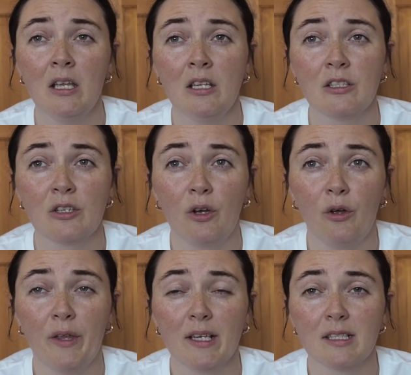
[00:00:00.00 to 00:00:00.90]

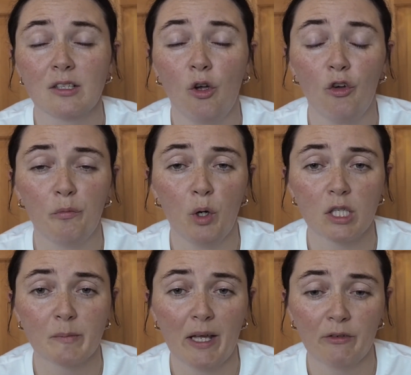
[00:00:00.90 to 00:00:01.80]
so that's sort of put a
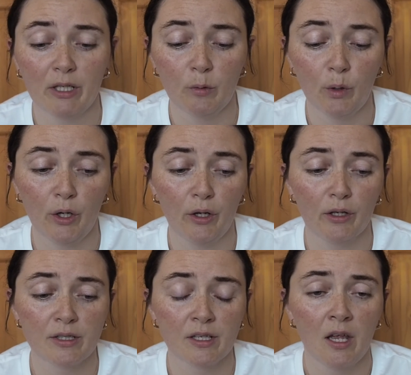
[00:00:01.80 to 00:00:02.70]
spanner in the
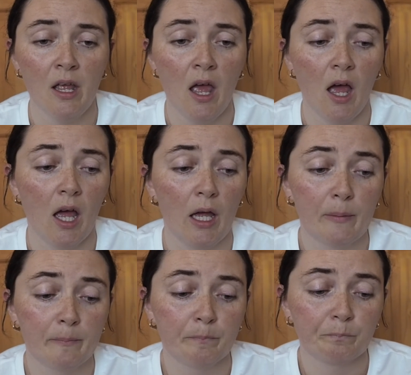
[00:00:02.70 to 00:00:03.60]
works.
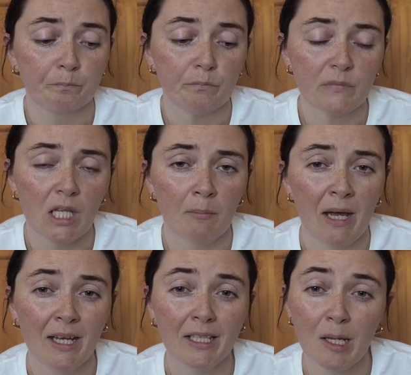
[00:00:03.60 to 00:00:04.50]

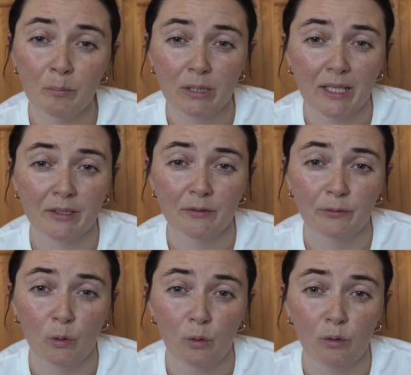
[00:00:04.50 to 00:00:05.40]
My implant
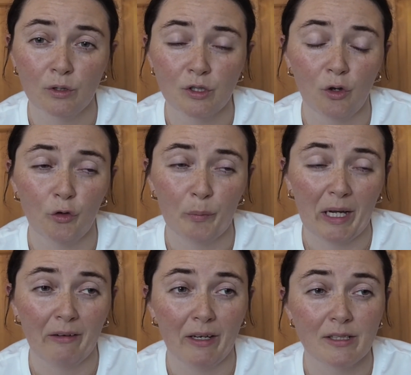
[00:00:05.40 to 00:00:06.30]
for sort of
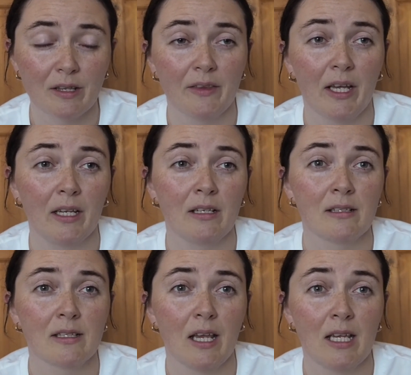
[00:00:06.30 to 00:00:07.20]
periods and
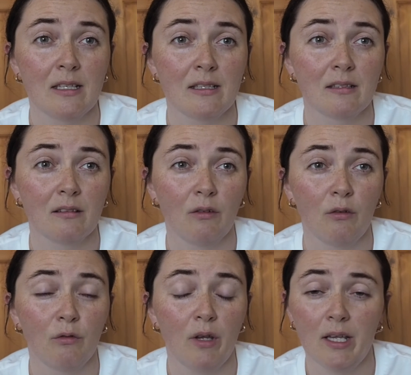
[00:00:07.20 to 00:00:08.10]
things is
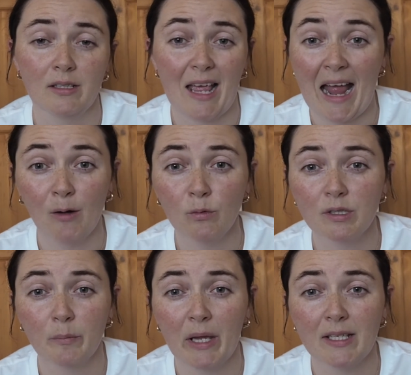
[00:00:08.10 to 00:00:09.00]

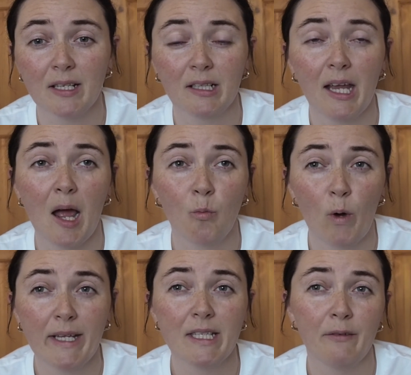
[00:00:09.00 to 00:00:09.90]
out basically. I'm
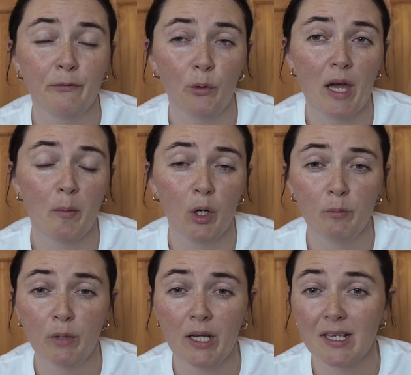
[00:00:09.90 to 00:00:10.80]
waiting for that
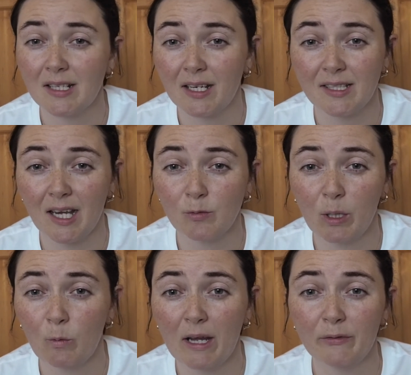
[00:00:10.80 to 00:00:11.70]
appointment. It's like a 6
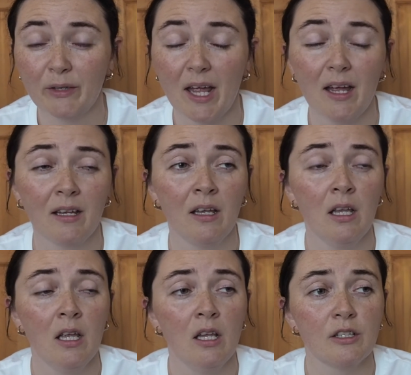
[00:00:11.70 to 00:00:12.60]
week wait for that.
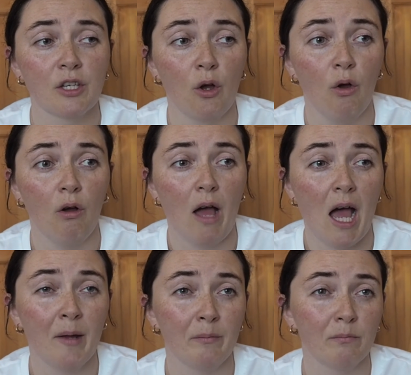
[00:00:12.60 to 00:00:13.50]
So
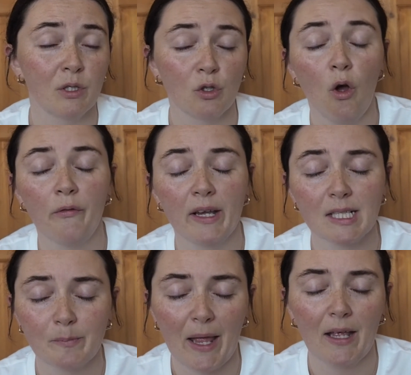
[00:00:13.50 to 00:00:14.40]
I'm sort of
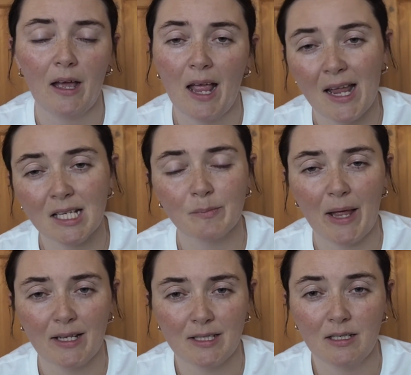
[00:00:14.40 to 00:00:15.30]

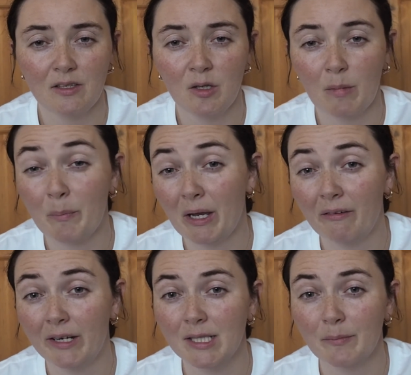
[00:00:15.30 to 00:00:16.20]
expected that my
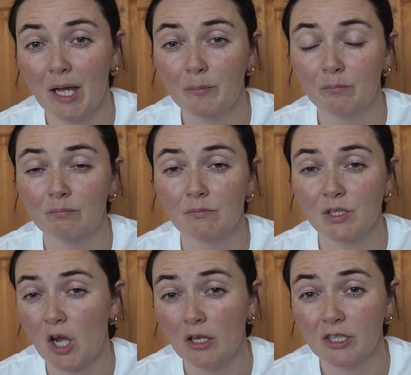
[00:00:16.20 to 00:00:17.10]
periods might
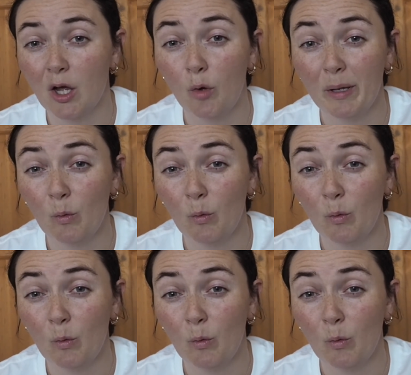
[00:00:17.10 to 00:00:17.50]
start to go a bit